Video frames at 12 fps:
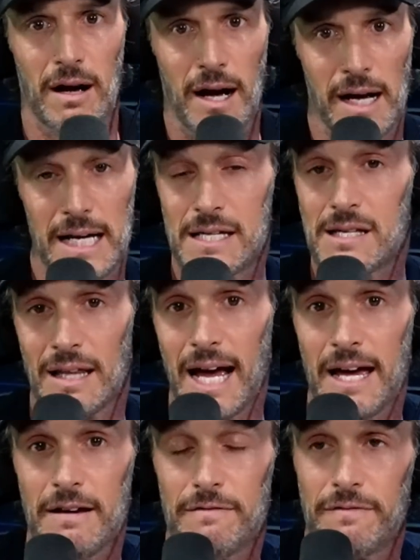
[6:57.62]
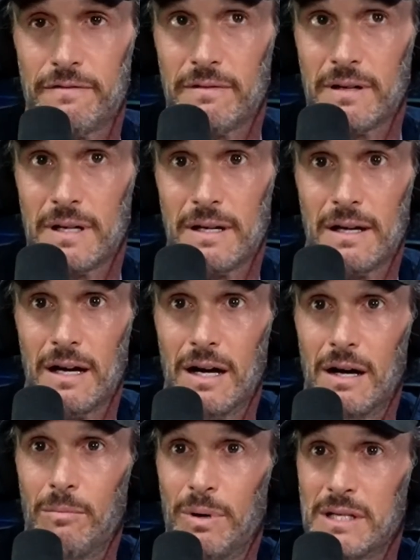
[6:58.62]
his life.
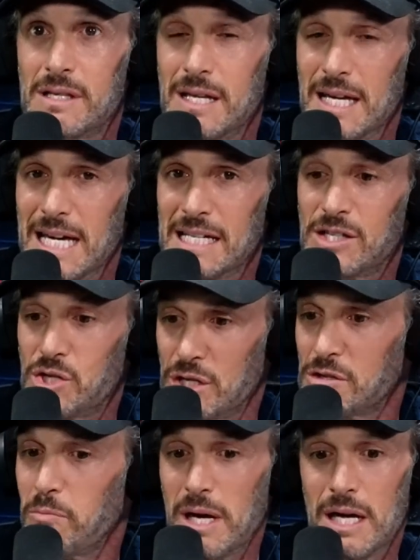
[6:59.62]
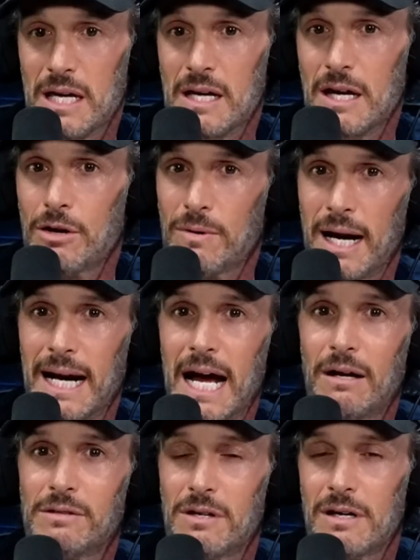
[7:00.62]
But it's just me here right
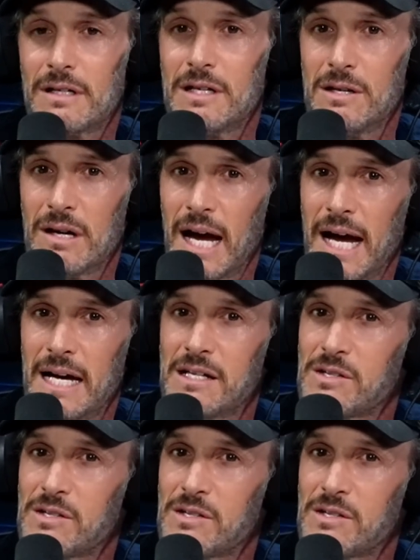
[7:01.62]
now talking to you guys.